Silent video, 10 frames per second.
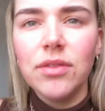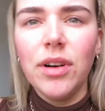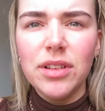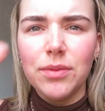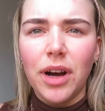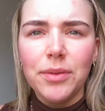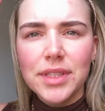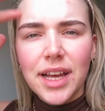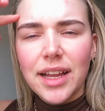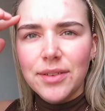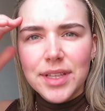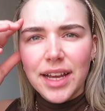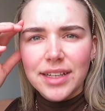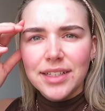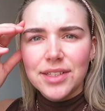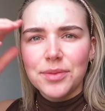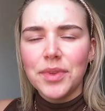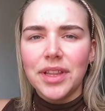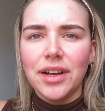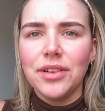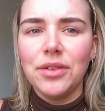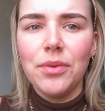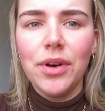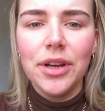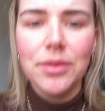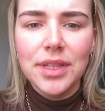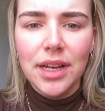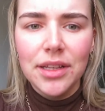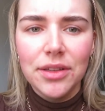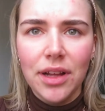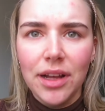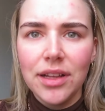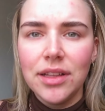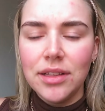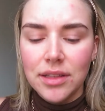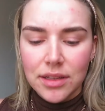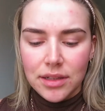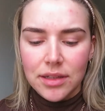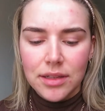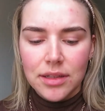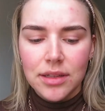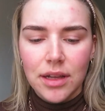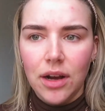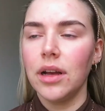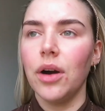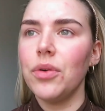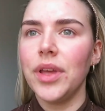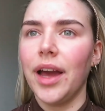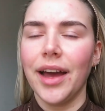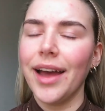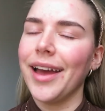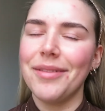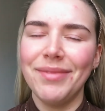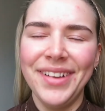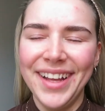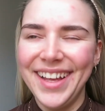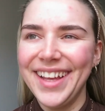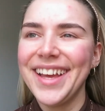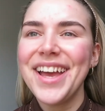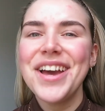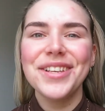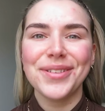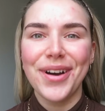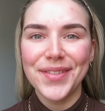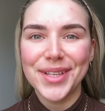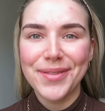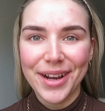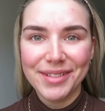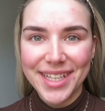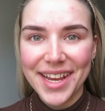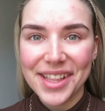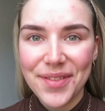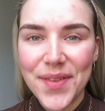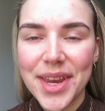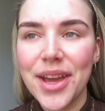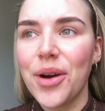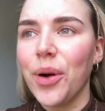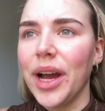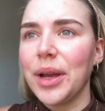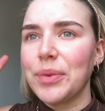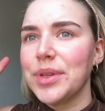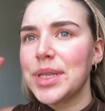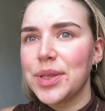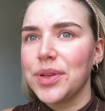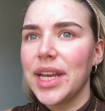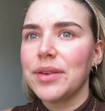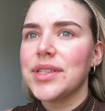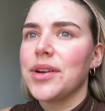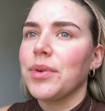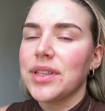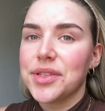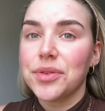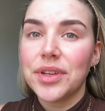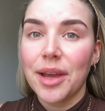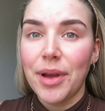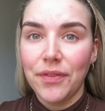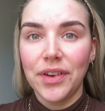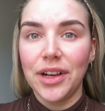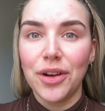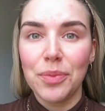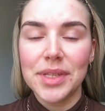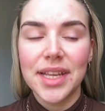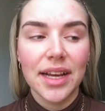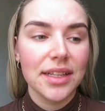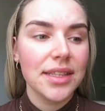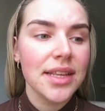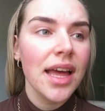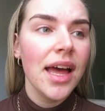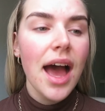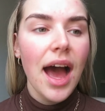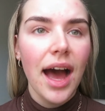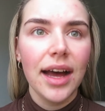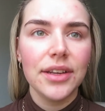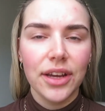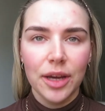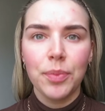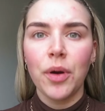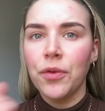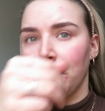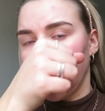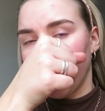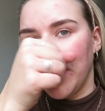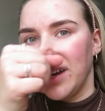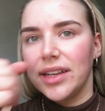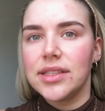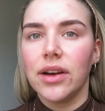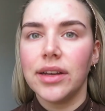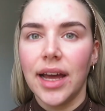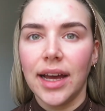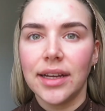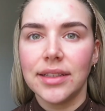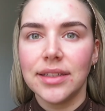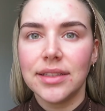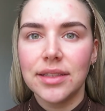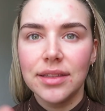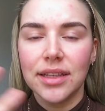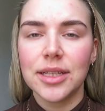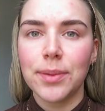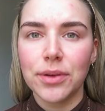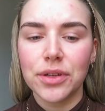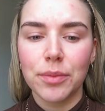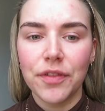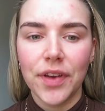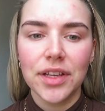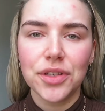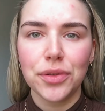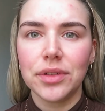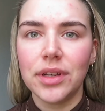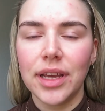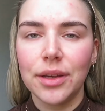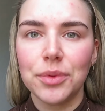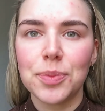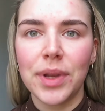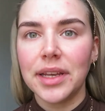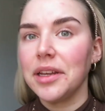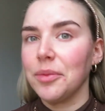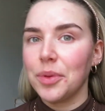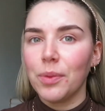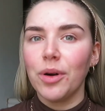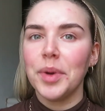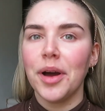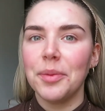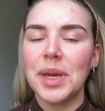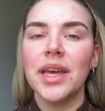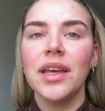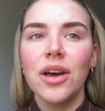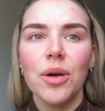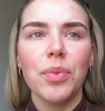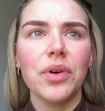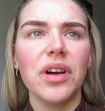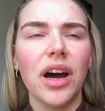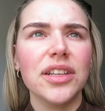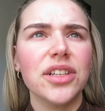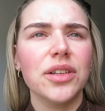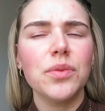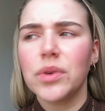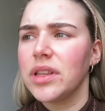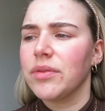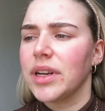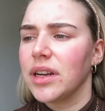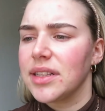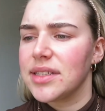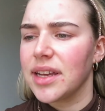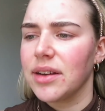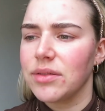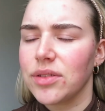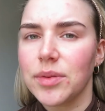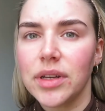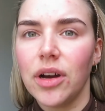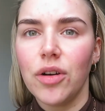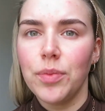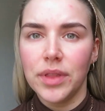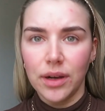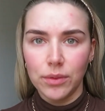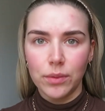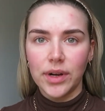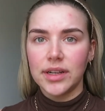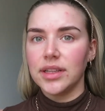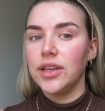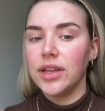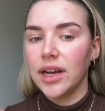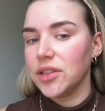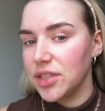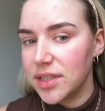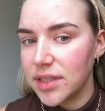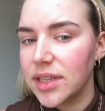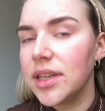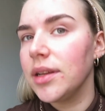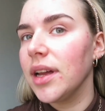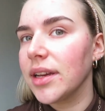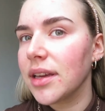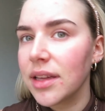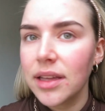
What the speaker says: What? I was getting into something there. I don't know why I was telling you that. Oh yeah, so obviously when I was taking the video, it was sunny outside. Well, the sun came out for like a couple of seconds, and I had both of my ring lights on, and the exposure on my face, you couldn't, like, it was blending with the wall behind me. But I turned one of the ring lights down, so I'm kind of hoping that will work, that you can actually see like